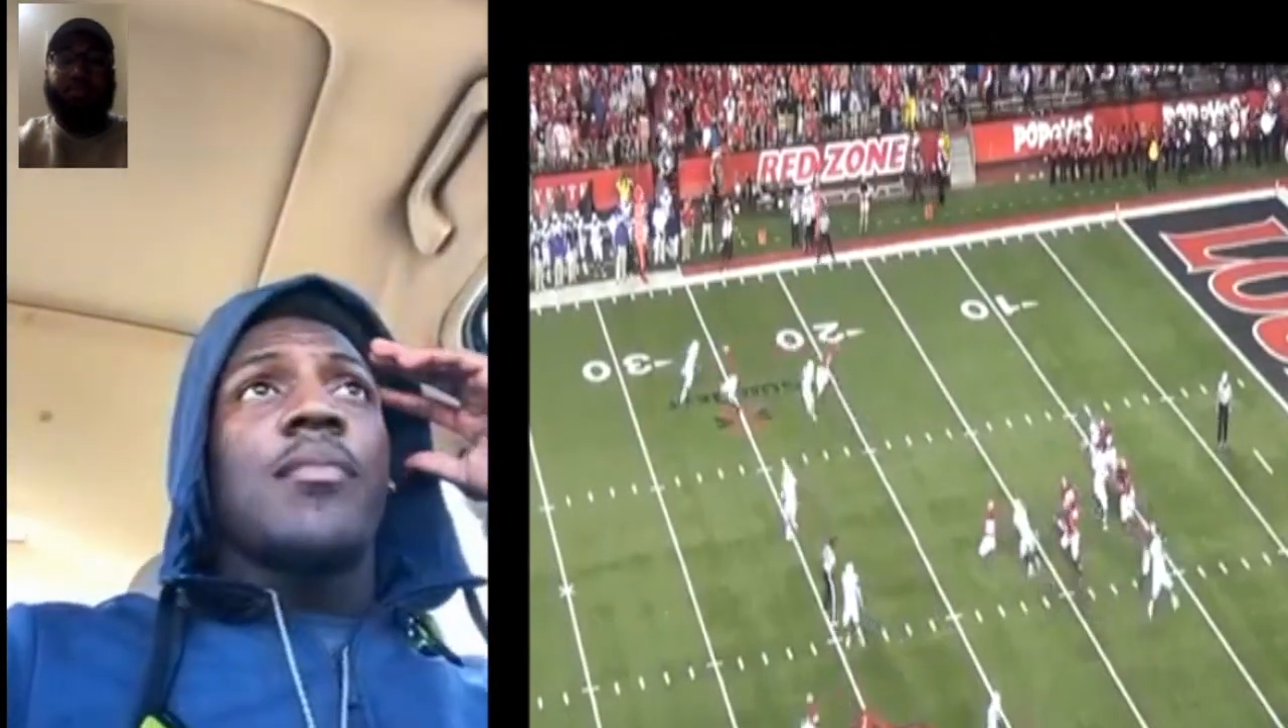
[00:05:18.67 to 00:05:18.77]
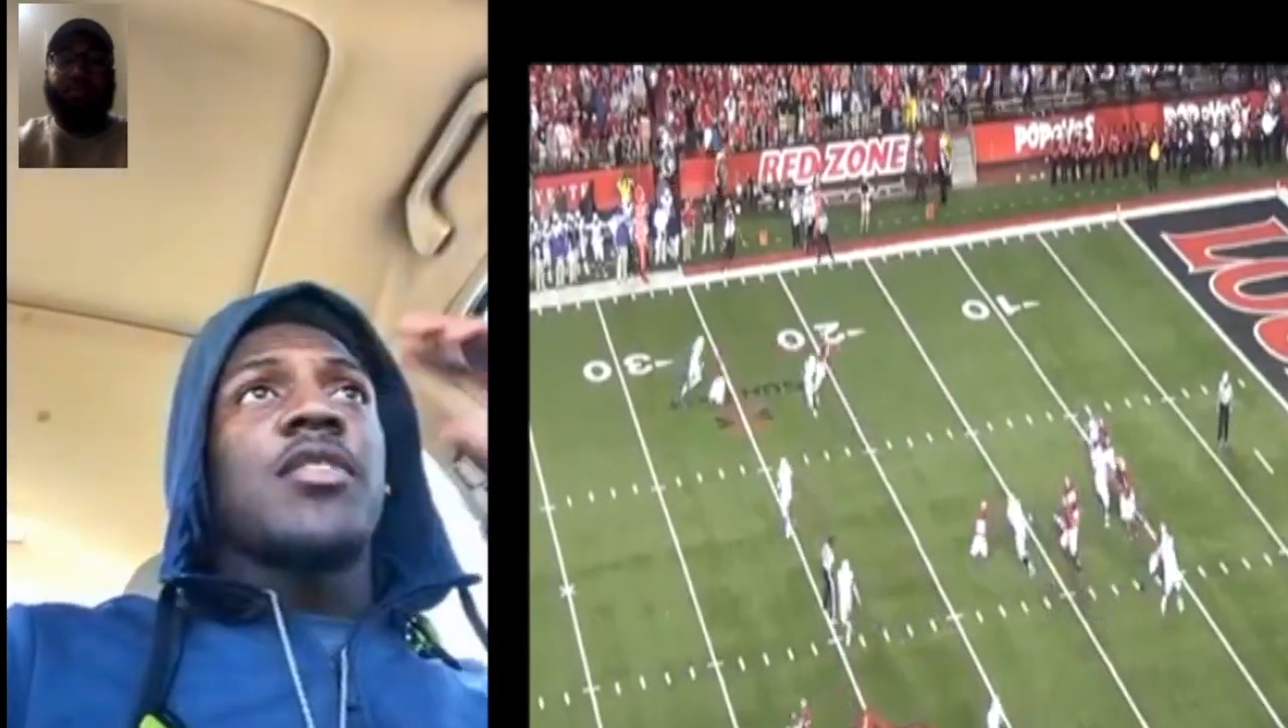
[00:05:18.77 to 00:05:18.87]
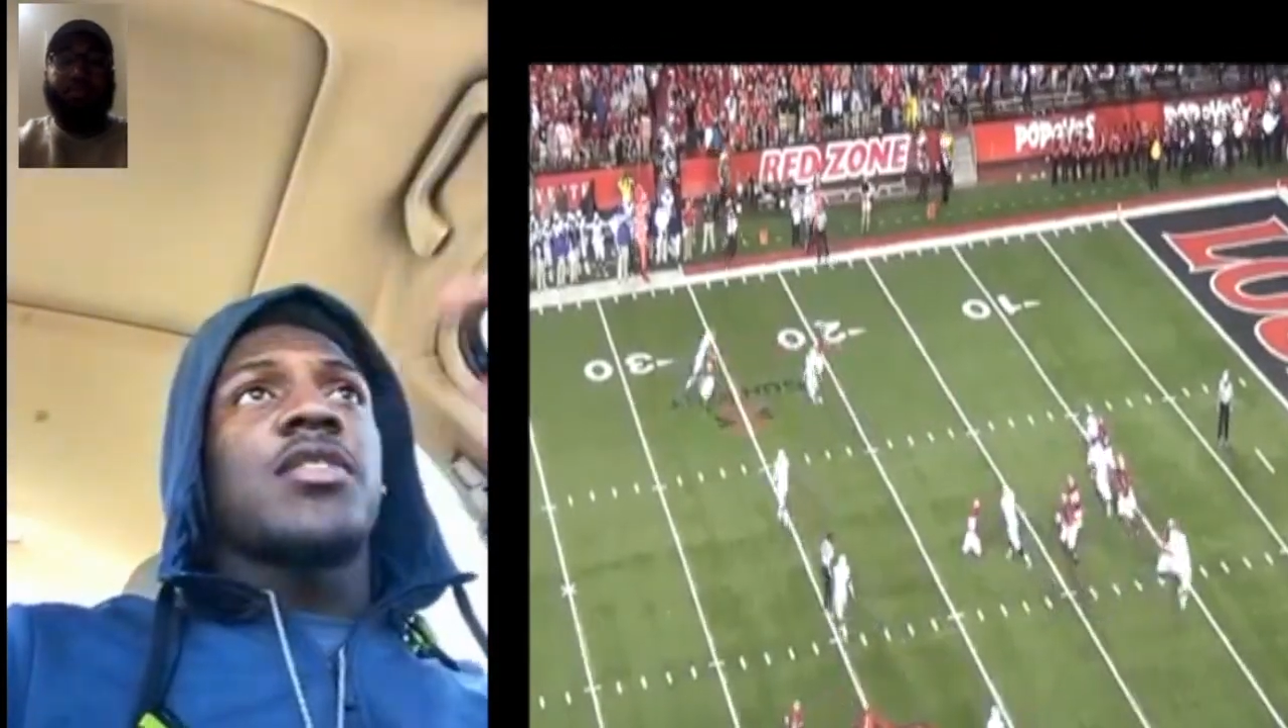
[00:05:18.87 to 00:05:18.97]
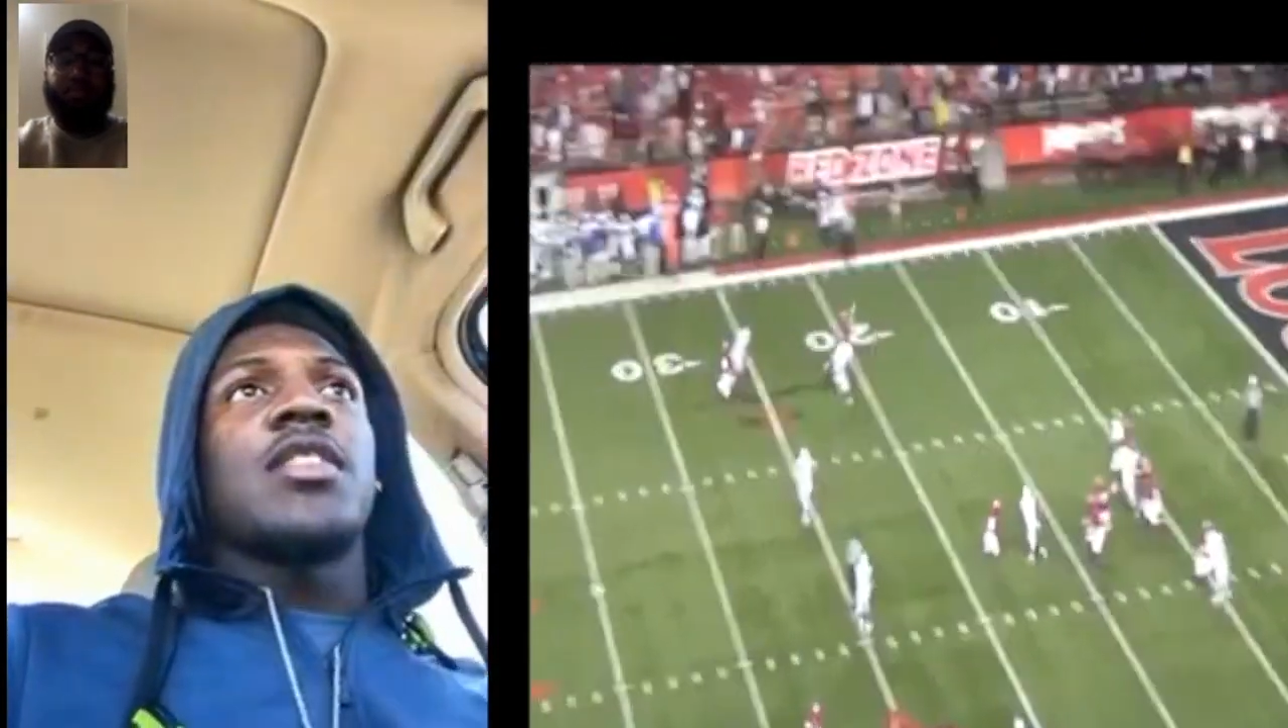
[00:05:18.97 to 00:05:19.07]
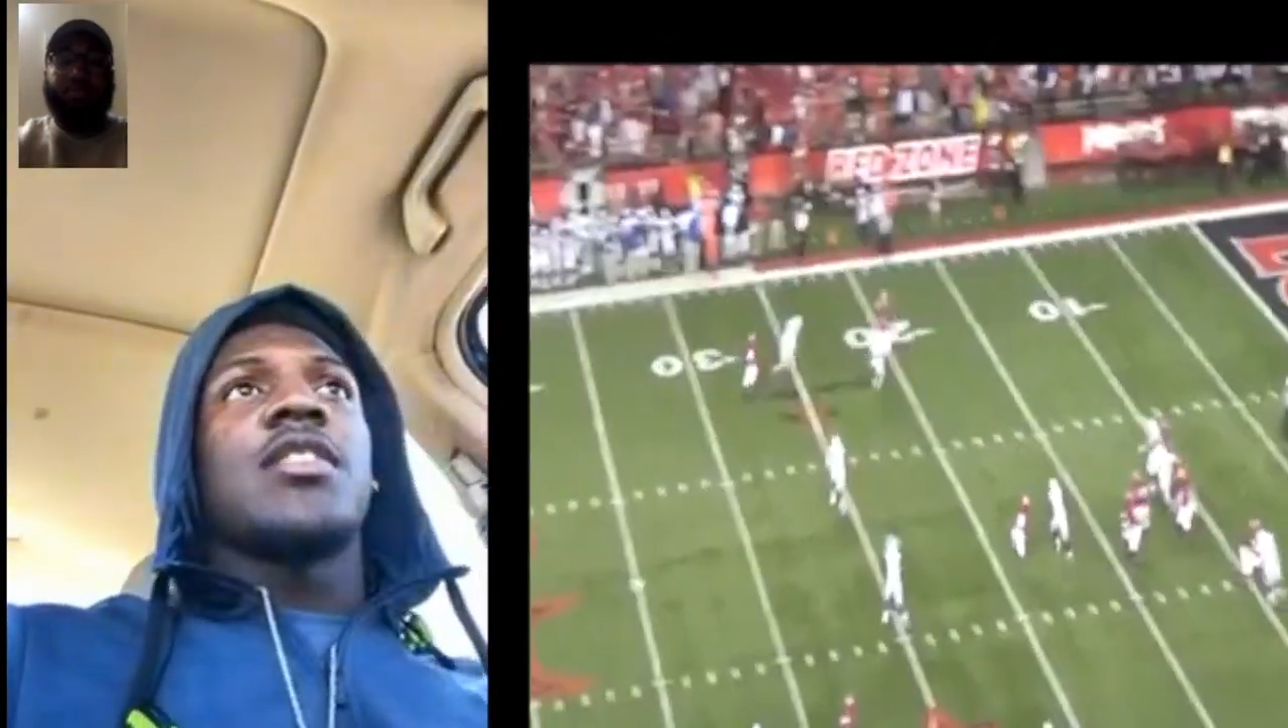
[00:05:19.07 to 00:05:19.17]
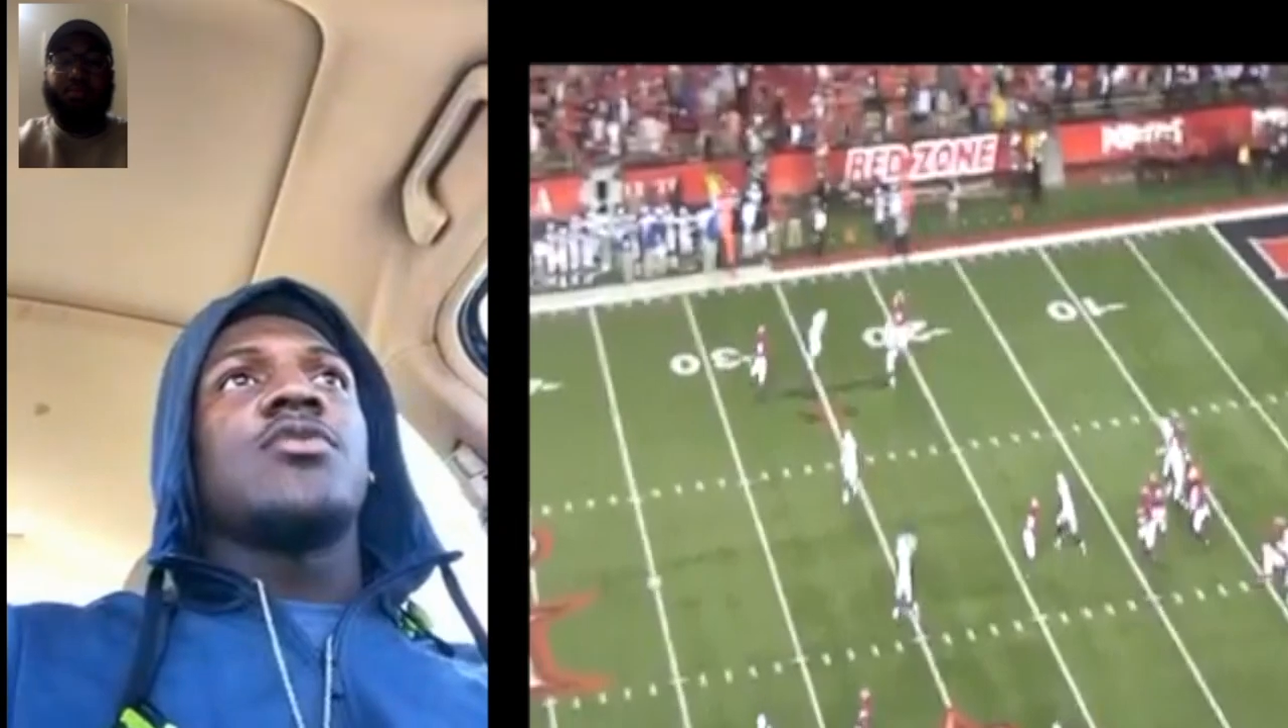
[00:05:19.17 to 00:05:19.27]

I'm out there,